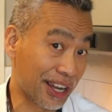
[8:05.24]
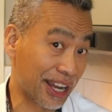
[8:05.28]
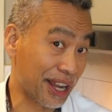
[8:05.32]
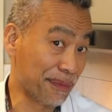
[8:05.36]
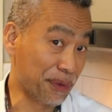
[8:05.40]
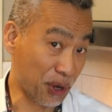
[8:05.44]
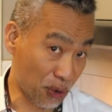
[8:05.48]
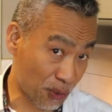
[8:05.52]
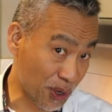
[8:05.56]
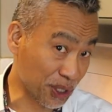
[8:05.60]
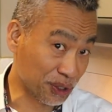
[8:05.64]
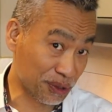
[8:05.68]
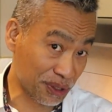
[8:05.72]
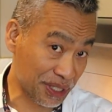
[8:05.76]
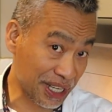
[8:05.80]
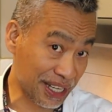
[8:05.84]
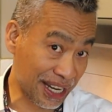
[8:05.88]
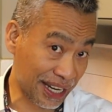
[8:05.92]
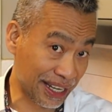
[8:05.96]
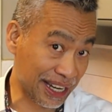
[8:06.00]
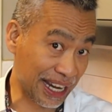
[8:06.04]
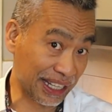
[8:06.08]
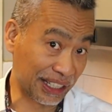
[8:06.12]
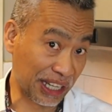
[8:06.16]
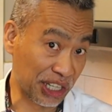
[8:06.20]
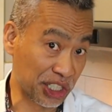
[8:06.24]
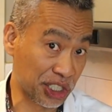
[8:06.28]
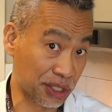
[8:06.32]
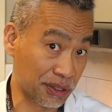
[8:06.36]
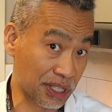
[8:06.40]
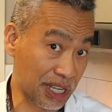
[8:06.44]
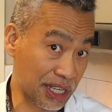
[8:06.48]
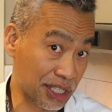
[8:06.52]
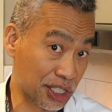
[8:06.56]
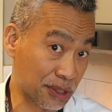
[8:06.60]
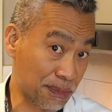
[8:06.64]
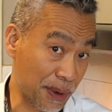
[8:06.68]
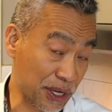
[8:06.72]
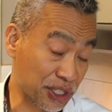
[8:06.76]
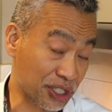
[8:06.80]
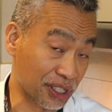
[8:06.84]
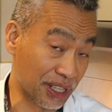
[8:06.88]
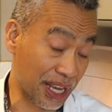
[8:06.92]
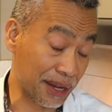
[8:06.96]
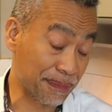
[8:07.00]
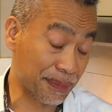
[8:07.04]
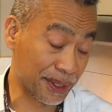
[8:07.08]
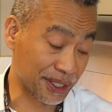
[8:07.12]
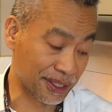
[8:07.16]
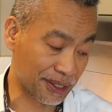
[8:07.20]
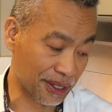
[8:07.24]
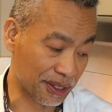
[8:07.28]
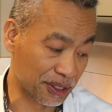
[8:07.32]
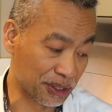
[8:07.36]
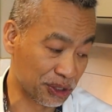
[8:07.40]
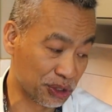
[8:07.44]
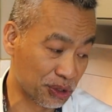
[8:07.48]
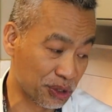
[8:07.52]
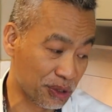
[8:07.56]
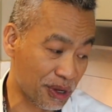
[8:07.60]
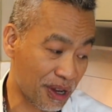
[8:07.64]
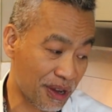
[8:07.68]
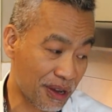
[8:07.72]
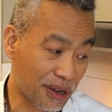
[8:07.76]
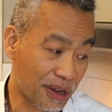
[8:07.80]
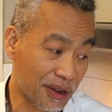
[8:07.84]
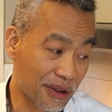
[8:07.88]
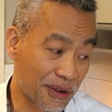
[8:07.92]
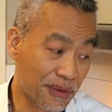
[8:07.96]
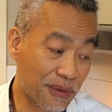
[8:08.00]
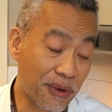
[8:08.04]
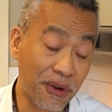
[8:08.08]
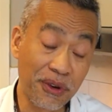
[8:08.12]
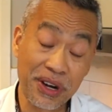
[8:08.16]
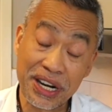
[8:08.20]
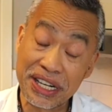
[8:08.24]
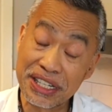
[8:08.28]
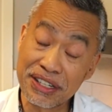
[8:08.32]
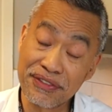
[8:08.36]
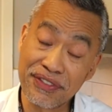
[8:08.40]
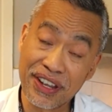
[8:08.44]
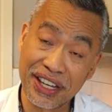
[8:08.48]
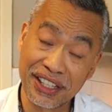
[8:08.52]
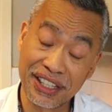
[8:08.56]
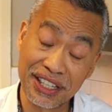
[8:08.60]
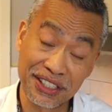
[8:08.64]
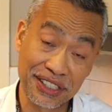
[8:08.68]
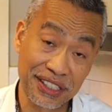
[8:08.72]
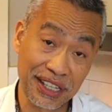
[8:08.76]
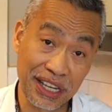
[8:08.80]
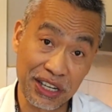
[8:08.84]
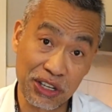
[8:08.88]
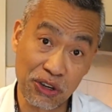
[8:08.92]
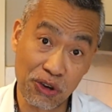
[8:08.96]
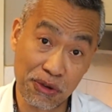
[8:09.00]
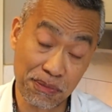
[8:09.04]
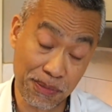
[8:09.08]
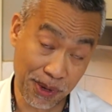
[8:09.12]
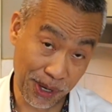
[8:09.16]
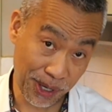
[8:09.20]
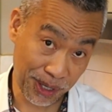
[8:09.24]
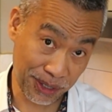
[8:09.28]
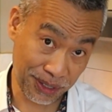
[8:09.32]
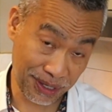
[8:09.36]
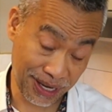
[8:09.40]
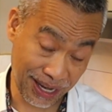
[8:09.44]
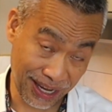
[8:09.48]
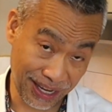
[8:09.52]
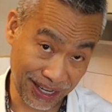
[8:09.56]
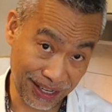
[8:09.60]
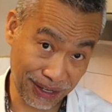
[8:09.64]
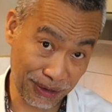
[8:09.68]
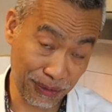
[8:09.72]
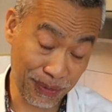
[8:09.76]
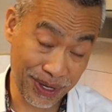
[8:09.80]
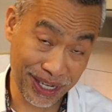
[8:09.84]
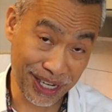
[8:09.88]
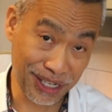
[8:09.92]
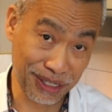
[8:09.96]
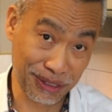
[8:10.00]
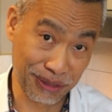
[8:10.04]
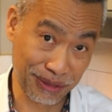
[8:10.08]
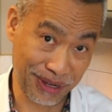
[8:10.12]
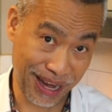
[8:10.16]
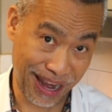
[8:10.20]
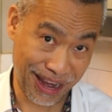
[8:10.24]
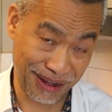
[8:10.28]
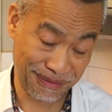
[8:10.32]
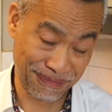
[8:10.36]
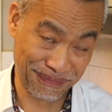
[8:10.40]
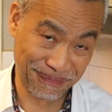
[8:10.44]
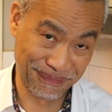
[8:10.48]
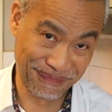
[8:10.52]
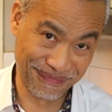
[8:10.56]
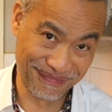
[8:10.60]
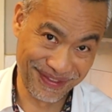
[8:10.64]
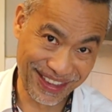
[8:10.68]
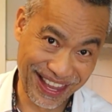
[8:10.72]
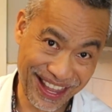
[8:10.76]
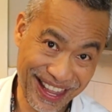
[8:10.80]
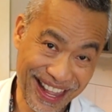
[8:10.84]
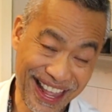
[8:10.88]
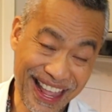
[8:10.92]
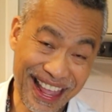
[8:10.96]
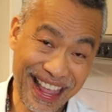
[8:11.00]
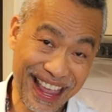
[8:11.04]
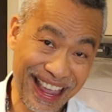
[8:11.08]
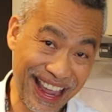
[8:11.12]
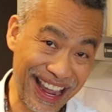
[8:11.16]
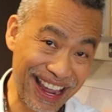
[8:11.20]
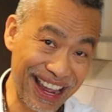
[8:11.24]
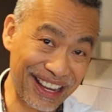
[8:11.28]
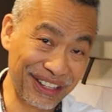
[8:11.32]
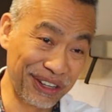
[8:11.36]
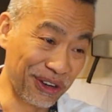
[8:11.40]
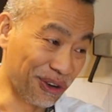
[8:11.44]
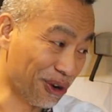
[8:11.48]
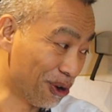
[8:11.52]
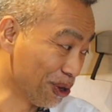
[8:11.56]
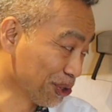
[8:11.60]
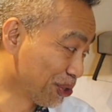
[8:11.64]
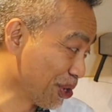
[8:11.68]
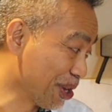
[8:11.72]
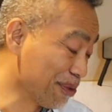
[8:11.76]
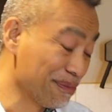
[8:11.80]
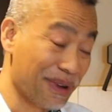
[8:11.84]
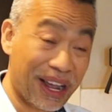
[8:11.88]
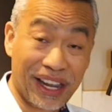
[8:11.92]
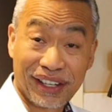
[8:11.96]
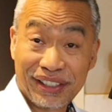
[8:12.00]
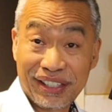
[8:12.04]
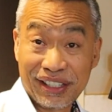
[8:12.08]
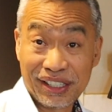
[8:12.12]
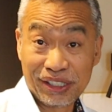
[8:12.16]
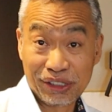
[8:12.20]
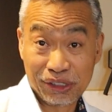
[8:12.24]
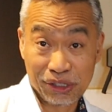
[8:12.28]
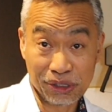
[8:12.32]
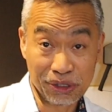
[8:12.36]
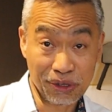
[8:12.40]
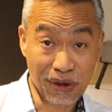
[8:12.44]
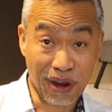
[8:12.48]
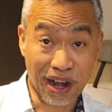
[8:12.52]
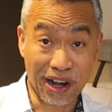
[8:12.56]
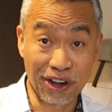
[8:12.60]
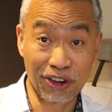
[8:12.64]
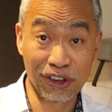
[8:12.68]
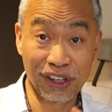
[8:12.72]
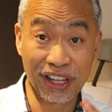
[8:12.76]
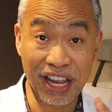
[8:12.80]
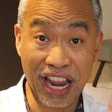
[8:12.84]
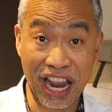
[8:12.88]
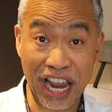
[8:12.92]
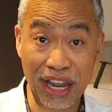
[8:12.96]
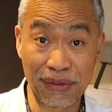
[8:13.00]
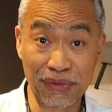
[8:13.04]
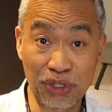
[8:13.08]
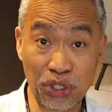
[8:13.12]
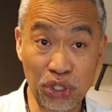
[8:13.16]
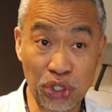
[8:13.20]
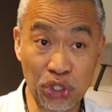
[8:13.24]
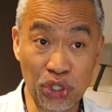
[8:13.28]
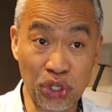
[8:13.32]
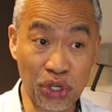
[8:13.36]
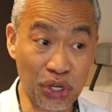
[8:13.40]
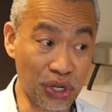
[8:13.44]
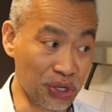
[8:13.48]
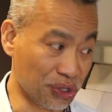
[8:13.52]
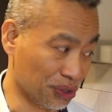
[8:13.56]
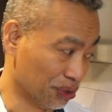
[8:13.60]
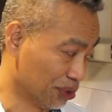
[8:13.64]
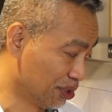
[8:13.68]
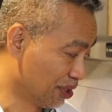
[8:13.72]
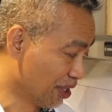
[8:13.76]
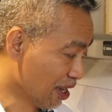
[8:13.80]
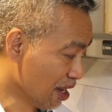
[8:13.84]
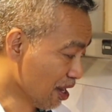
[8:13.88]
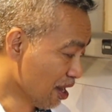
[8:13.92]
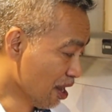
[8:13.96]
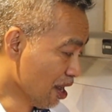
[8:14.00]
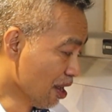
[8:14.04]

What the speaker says: if you want to dedicate a special episode for an event, let's say your birthday, we can do that. And you're also invited to do our live shoots.